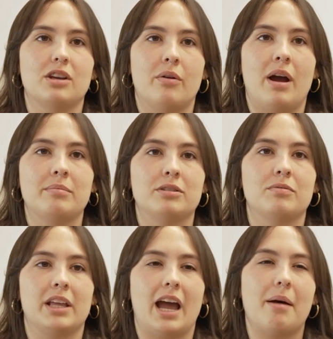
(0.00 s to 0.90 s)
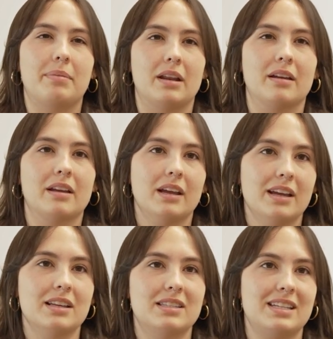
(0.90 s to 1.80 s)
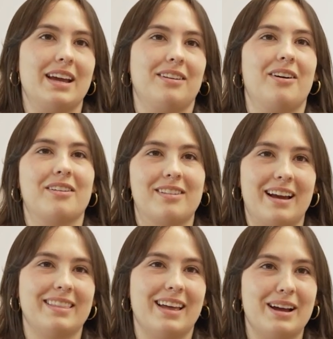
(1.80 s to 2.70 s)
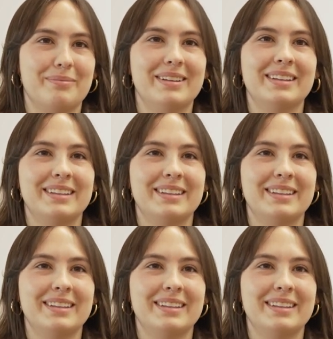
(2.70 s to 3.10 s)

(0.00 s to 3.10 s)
so I'm just really happy to stand alongside them.